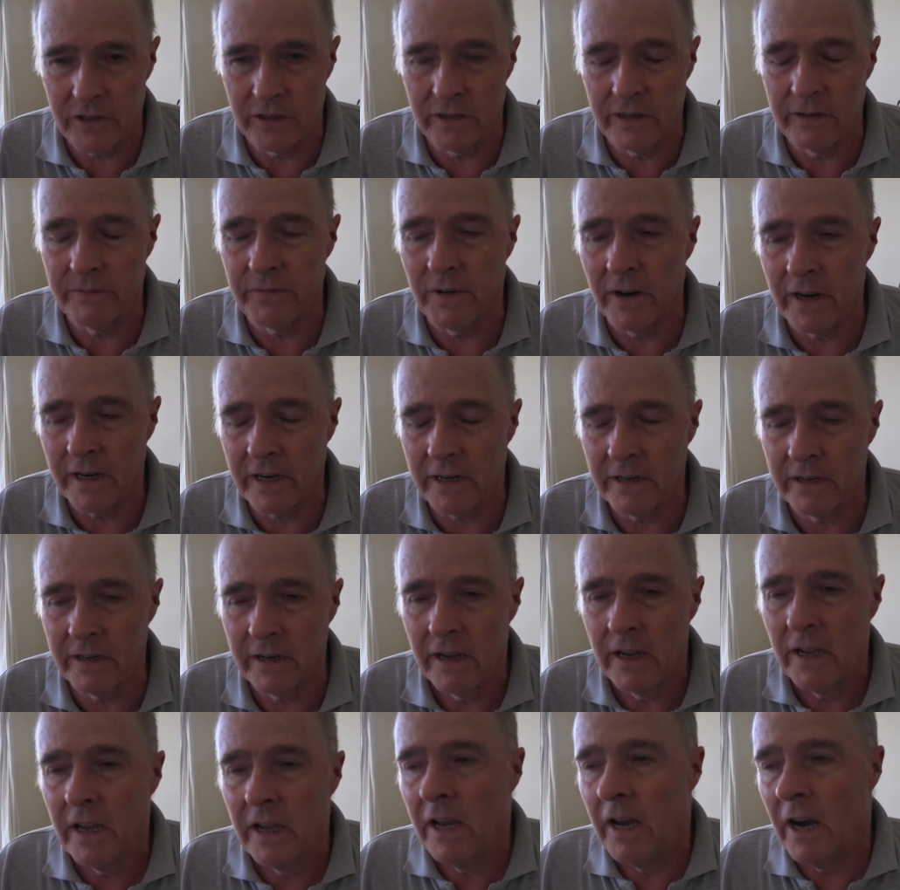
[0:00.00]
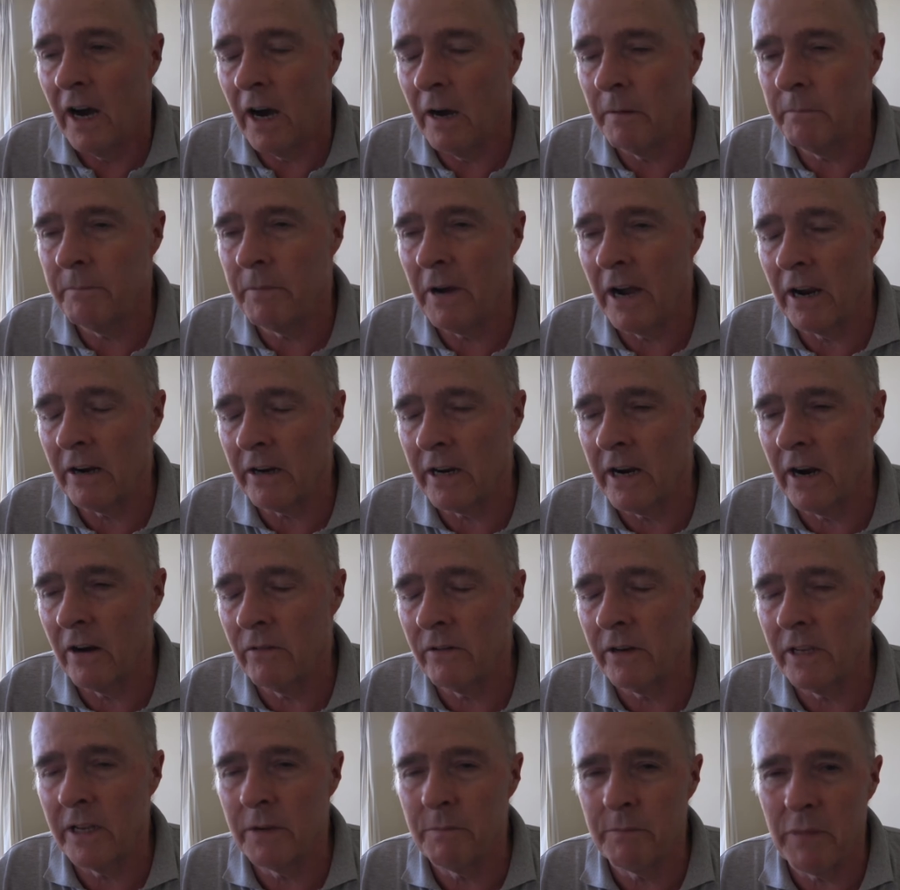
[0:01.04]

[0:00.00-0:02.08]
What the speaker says: And if I can, I'm currently